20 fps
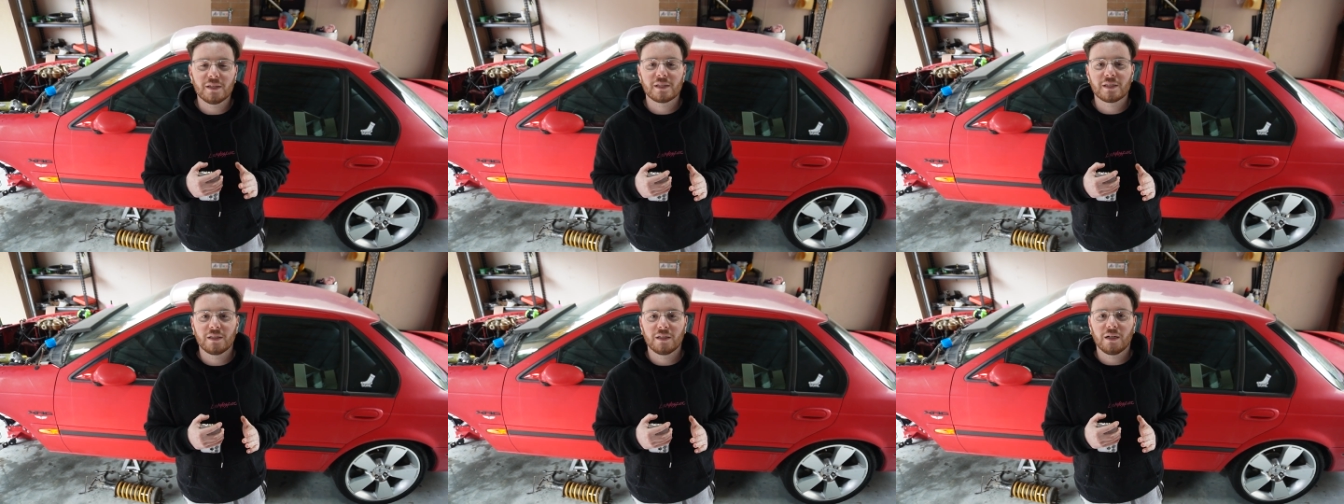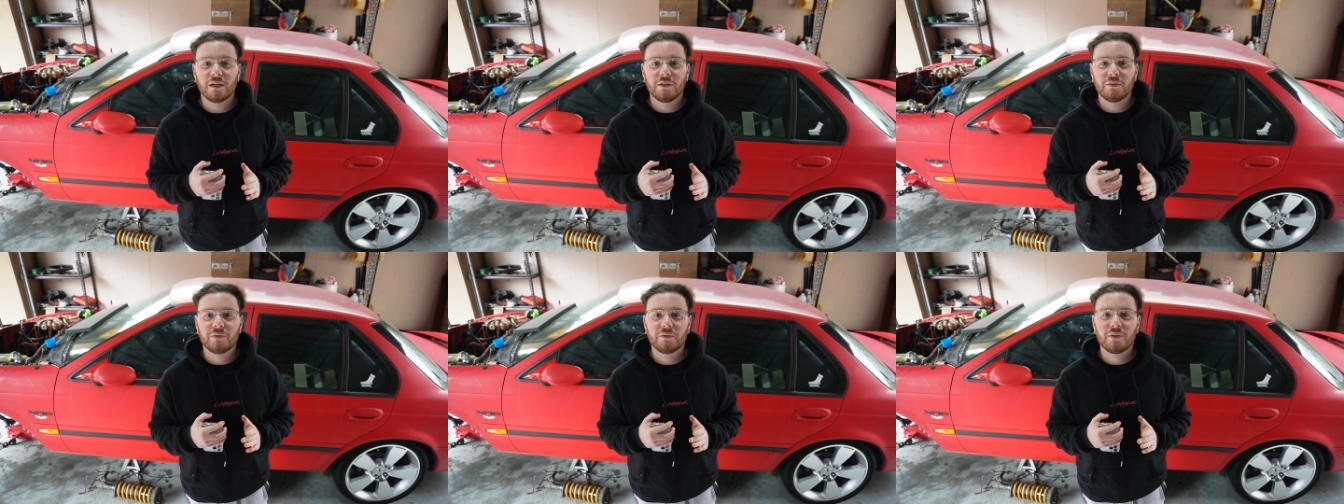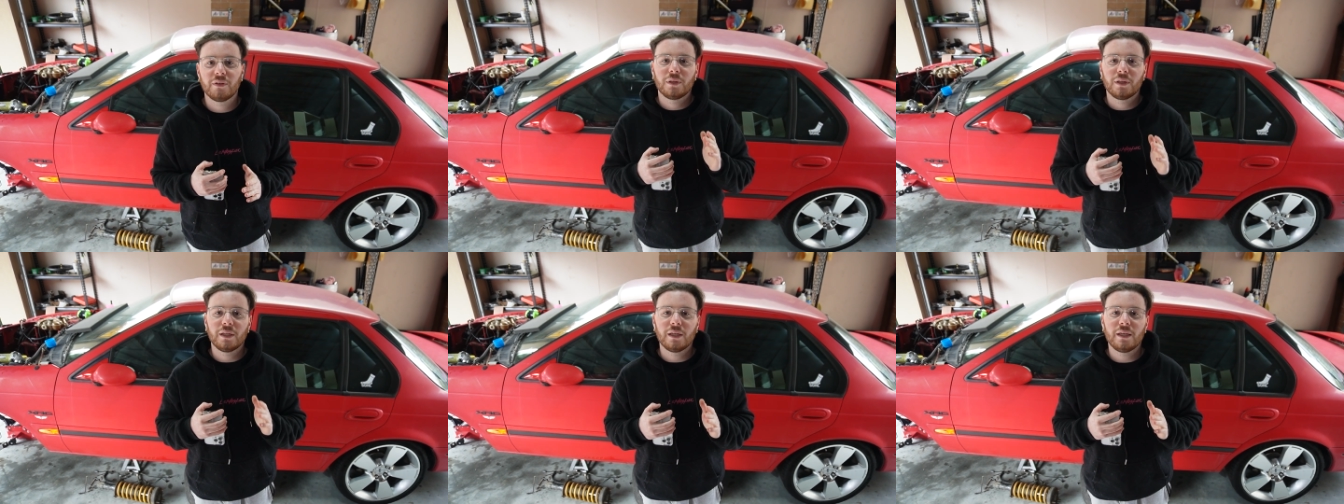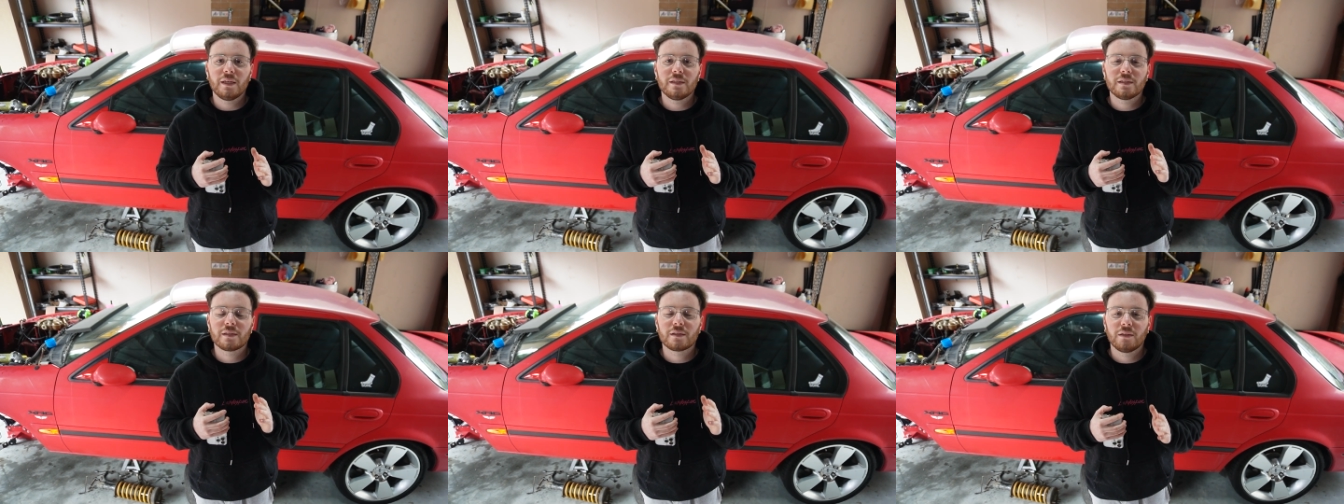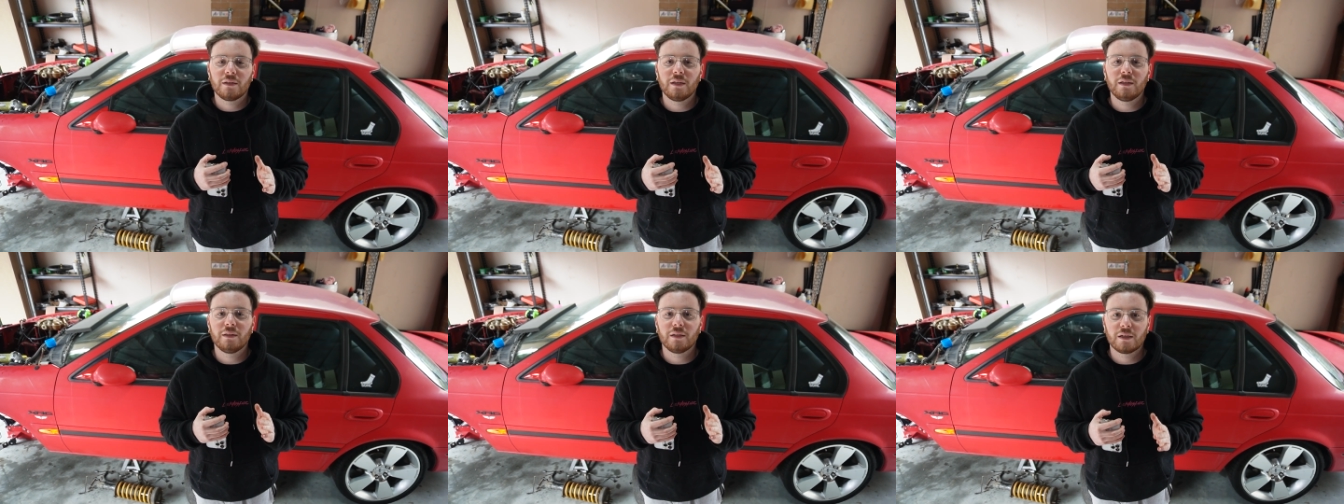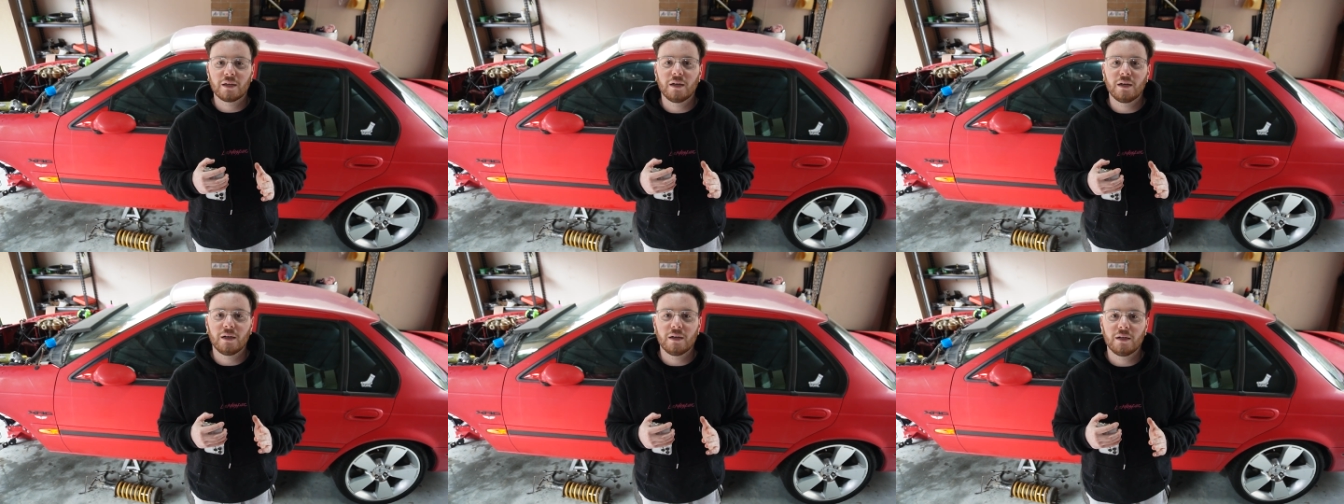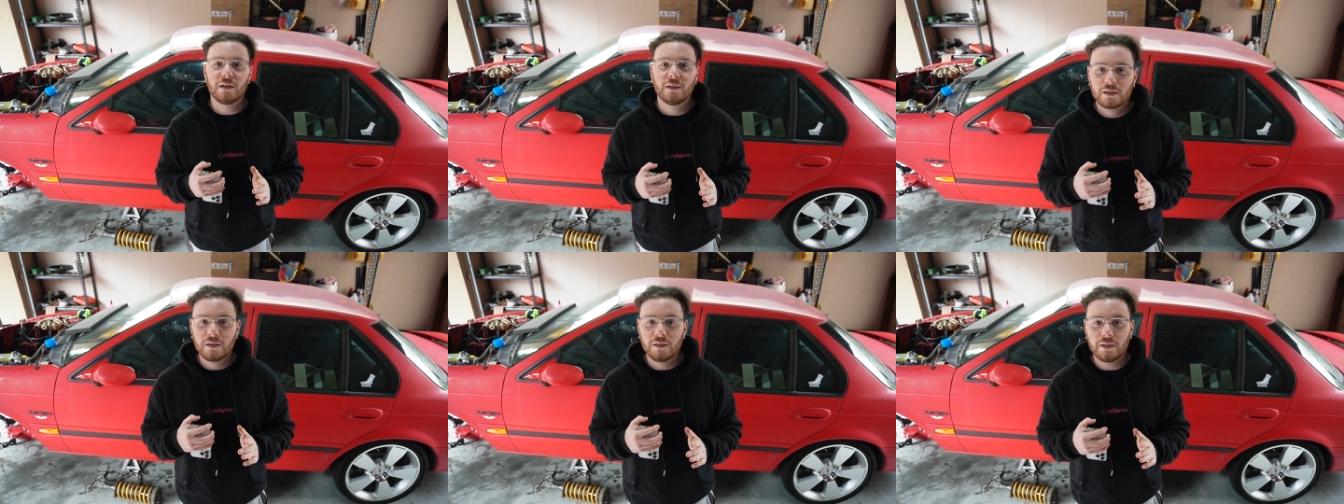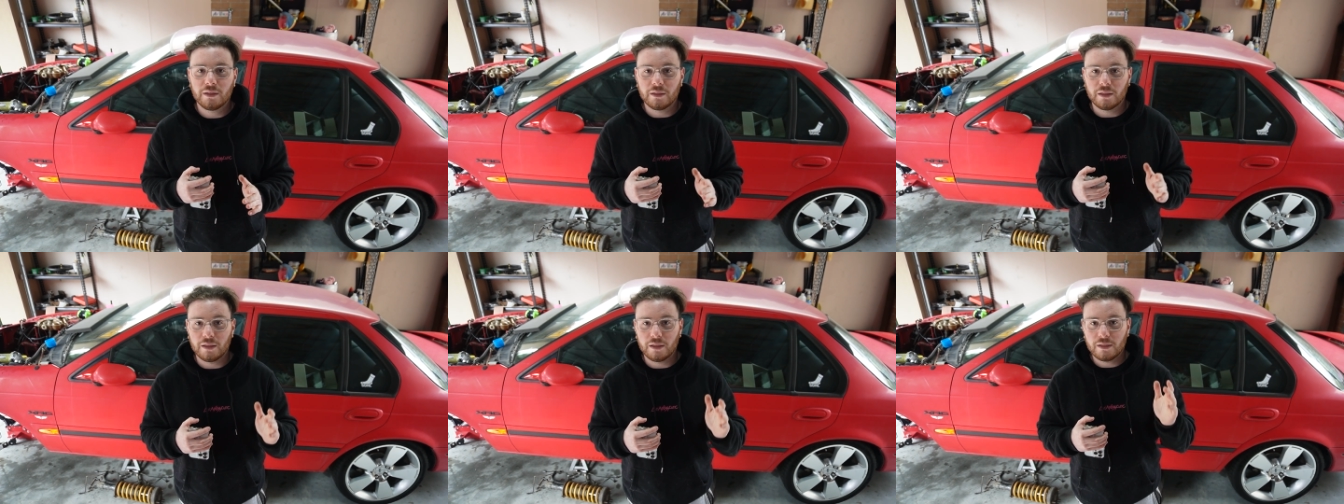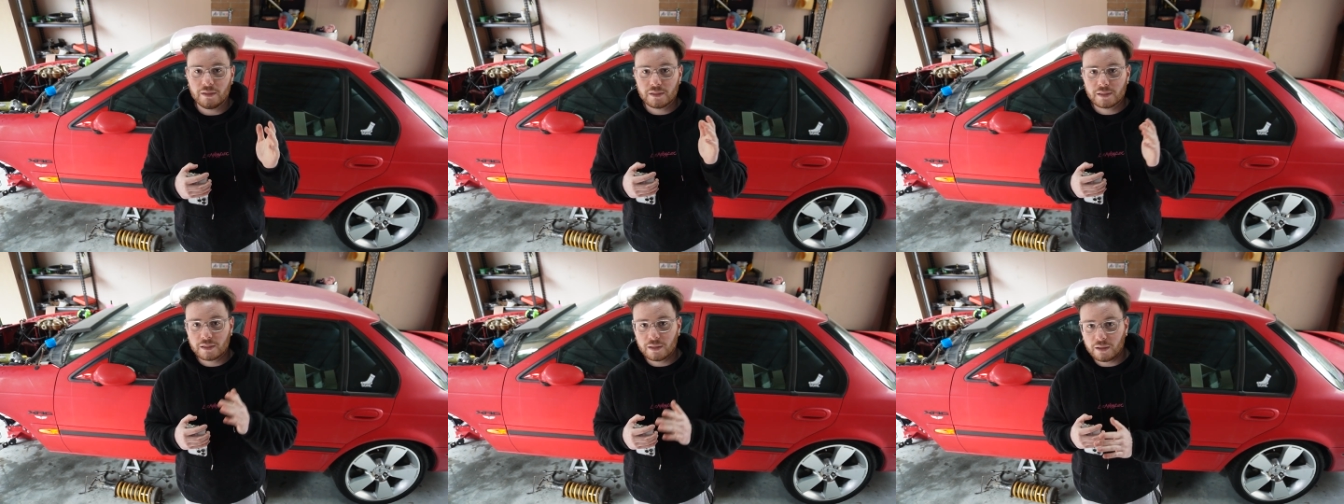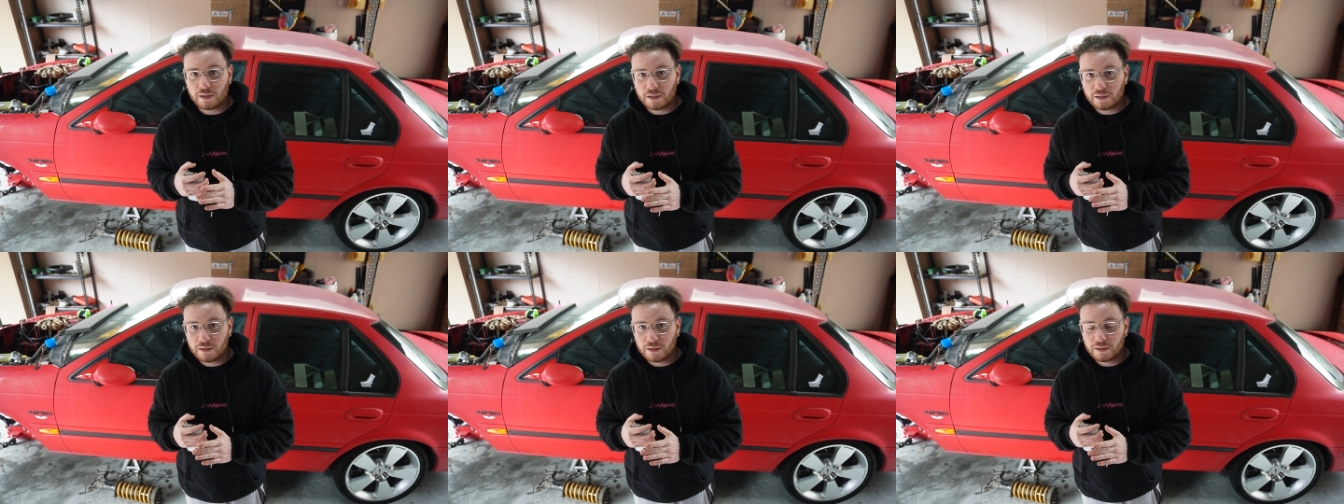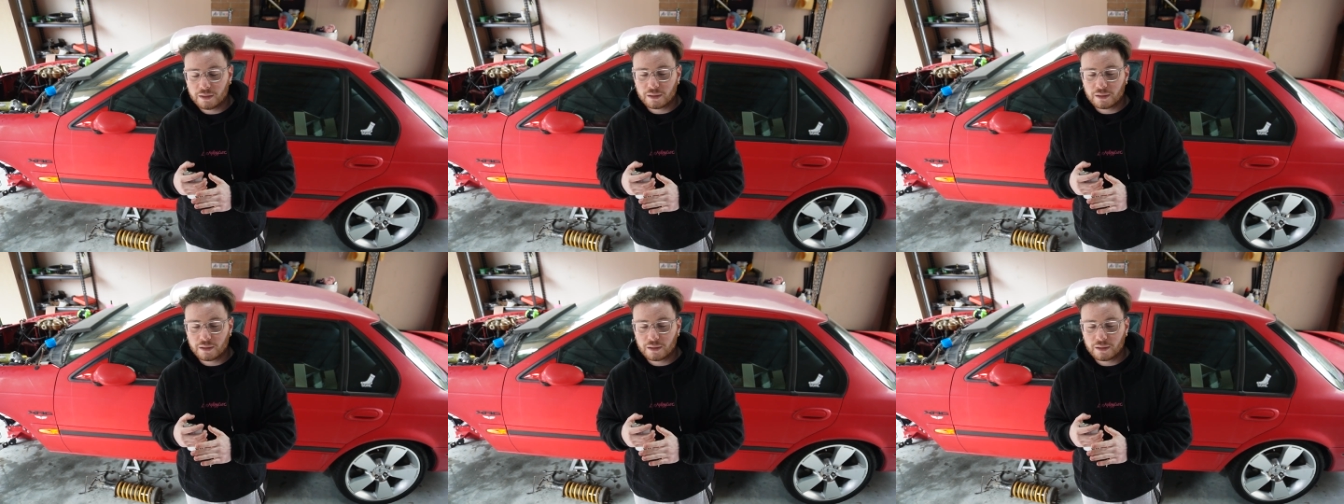this enough, please clean the car. Clean it inside,